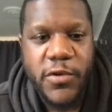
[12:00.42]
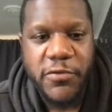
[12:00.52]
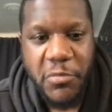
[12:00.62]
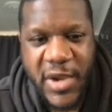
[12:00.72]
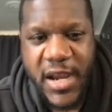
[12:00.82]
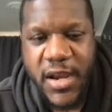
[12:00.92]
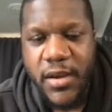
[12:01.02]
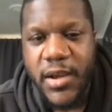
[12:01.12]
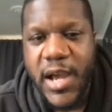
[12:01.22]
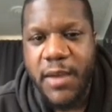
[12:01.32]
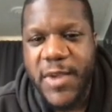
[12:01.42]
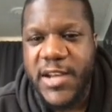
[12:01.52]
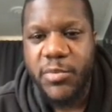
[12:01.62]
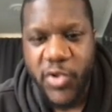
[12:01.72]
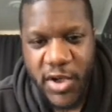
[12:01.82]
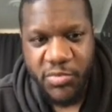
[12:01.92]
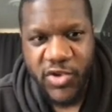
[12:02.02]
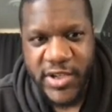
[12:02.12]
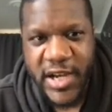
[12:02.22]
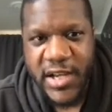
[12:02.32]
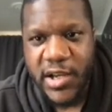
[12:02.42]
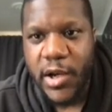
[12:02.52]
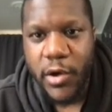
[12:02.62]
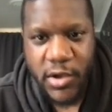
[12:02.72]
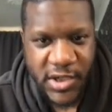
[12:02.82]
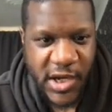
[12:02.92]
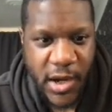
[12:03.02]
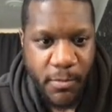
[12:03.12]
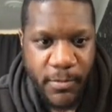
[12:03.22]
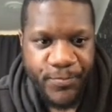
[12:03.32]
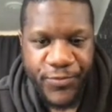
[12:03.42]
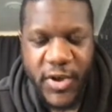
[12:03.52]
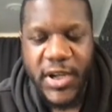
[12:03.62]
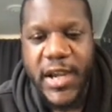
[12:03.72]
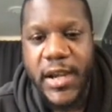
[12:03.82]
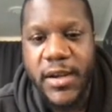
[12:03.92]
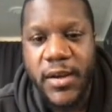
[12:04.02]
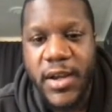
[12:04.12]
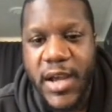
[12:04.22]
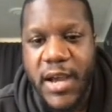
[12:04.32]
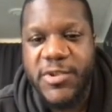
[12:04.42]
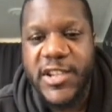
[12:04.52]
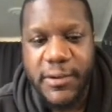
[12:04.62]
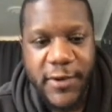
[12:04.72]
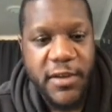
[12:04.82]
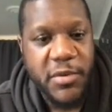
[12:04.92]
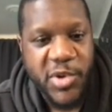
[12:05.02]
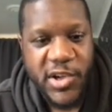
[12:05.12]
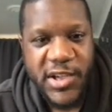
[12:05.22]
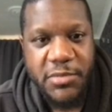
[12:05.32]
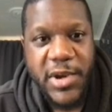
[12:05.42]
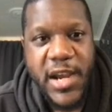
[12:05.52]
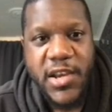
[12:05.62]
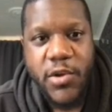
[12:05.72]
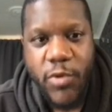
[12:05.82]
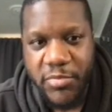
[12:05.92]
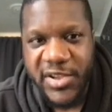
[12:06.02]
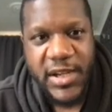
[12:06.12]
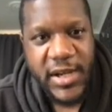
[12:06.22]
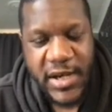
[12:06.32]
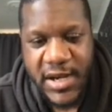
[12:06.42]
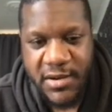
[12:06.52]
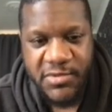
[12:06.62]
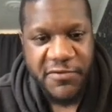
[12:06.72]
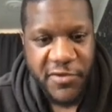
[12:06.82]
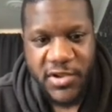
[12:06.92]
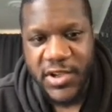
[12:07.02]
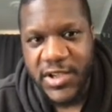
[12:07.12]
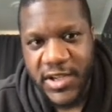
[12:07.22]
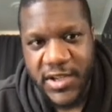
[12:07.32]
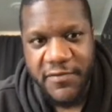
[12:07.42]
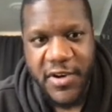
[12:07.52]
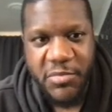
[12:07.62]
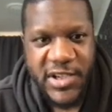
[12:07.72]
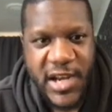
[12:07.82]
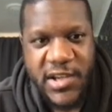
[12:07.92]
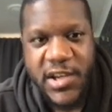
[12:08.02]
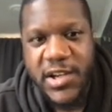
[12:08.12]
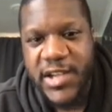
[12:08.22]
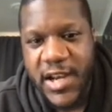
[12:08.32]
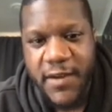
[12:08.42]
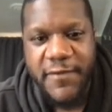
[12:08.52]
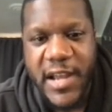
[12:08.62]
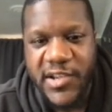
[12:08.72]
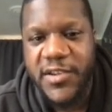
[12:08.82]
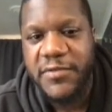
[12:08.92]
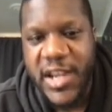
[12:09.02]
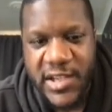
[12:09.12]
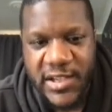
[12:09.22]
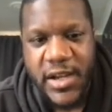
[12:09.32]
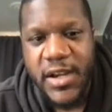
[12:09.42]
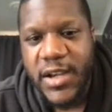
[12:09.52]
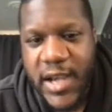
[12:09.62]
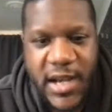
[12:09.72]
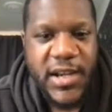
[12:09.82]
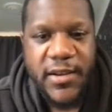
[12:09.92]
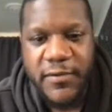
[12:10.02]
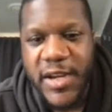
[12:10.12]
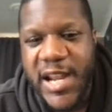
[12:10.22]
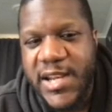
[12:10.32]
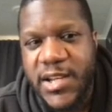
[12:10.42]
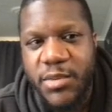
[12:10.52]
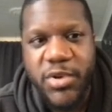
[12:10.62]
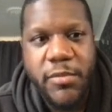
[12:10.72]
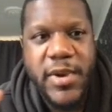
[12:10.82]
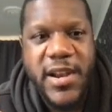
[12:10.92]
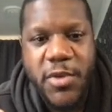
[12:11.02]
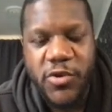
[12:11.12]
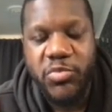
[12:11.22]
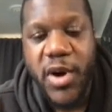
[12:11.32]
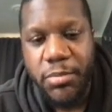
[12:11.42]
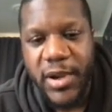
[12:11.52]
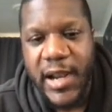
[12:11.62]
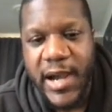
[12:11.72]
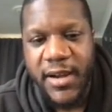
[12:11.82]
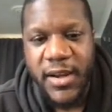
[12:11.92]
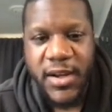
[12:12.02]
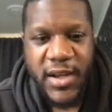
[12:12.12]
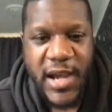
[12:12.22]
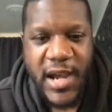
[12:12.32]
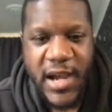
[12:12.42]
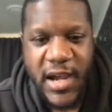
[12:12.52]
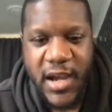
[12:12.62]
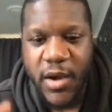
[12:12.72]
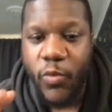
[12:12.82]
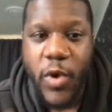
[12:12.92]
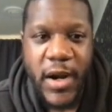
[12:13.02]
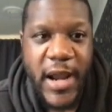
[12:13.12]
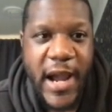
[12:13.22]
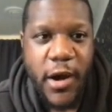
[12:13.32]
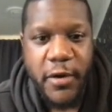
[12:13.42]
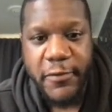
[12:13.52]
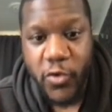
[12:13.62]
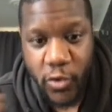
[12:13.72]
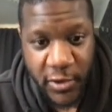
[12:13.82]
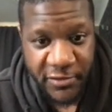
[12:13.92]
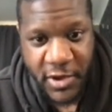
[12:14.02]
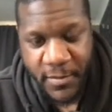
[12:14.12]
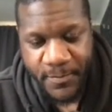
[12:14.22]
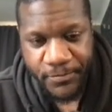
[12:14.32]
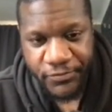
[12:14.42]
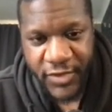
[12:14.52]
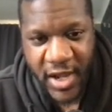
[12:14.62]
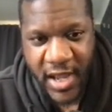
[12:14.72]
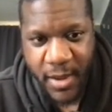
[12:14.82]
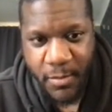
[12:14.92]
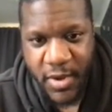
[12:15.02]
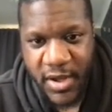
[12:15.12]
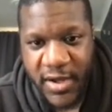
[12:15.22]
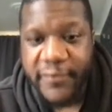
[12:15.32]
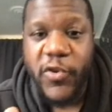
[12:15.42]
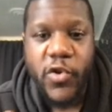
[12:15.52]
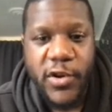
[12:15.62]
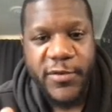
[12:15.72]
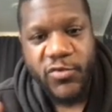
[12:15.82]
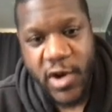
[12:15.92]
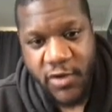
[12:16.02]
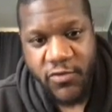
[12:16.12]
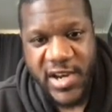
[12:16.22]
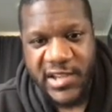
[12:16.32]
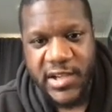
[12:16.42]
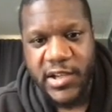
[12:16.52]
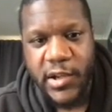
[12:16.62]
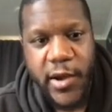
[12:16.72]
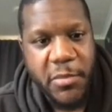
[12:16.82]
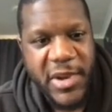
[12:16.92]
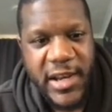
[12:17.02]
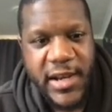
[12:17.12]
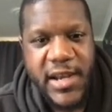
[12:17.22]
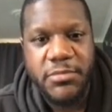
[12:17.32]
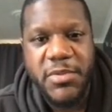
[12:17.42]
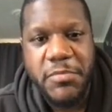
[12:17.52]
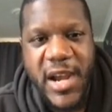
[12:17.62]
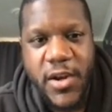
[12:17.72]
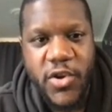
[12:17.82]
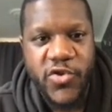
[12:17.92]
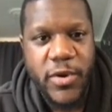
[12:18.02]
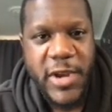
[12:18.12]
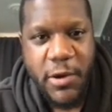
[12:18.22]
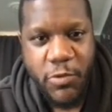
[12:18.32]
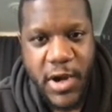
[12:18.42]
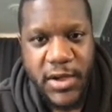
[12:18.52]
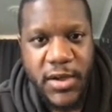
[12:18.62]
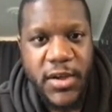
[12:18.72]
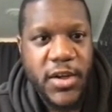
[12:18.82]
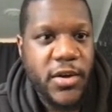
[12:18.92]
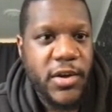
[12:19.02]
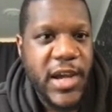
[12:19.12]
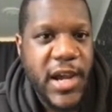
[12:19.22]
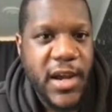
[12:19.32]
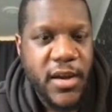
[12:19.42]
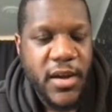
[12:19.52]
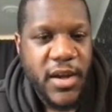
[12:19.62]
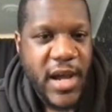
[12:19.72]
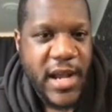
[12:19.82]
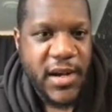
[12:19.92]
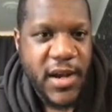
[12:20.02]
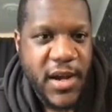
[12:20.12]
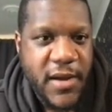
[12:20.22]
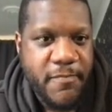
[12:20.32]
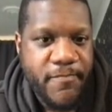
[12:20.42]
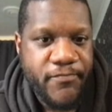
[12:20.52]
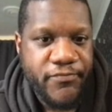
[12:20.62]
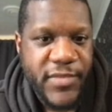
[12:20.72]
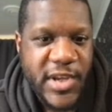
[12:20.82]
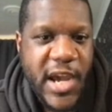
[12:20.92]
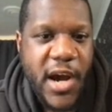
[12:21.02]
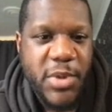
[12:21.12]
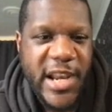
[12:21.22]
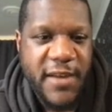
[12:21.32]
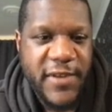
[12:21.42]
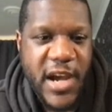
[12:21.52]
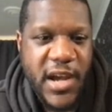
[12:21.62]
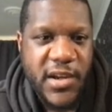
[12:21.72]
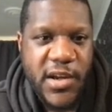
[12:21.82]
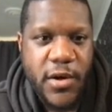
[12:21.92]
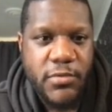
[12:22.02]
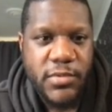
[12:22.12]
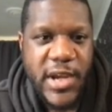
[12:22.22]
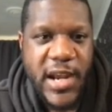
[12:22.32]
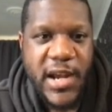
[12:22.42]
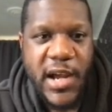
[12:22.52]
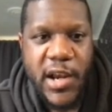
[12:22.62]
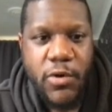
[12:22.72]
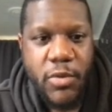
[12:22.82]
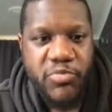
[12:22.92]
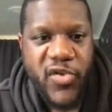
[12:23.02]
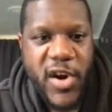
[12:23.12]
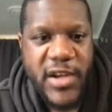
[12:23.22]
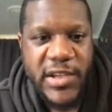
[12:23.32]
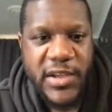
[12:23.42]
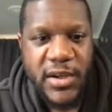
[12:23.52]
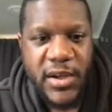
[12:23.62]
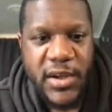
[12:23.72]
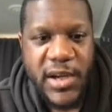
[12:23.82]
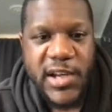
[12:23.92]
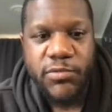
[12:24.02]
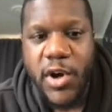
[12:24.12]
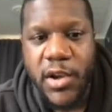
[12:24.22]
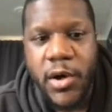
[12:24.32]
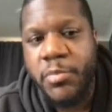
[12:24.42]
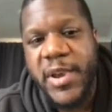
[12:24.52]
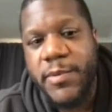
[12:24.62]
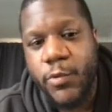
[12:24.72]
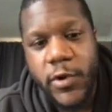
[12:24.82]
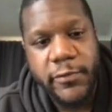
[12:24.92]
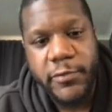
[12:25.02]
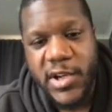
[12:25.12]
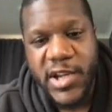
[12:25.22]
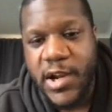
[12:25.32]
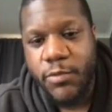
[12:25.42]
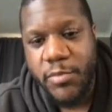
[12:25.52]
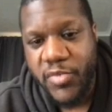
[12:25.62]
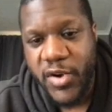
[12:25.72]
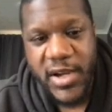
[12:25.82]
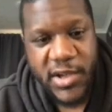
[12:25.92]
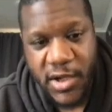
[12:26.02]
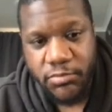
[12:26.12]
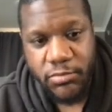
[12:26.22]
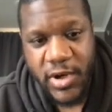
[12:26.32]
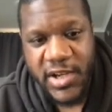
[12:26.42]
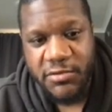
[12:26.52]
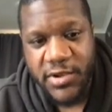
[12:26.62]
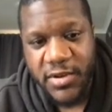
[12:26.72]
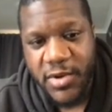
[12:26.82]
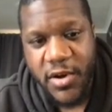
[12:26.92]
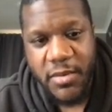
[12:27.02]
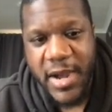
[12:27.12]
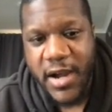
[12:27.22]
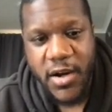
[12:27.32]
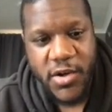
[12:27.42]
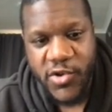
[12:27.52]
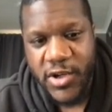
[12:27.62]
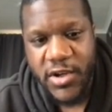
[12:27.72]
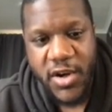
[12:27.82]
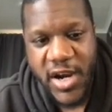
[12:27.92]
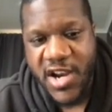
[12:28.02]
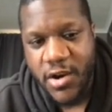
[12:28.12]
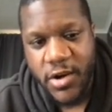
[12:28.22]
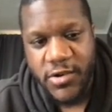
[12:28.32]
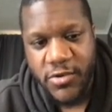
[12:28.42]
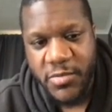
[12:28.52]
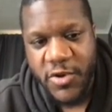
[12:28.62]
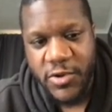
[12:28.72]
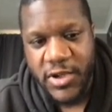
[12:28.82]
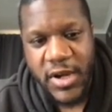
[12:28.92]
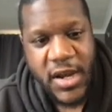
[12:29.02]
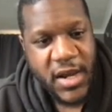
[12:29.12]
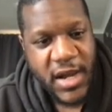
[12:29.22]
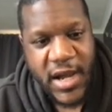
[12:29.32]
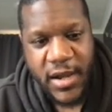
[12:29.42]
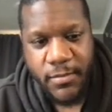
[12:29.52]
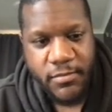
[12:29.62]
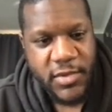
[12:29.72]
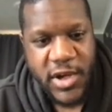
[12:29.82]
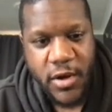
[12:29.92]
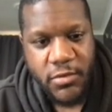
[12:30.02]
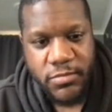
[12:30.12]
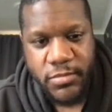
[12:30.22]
for me, um, is a bullish project, long term. Okay, um, certificate of deposit is paying you 1% a day up to 365%. So you can take advantage of this. At the end of the day, this is probably the most popular uh, one out of all of them um, for all of the right reasons. A lot of millionaires have been made on Drip Network, okay? And um, yeah, I believe that, you know, getting at a lower price is what a lot of people would have wanted at one point in time when this was up about $190 almost. Um, you know,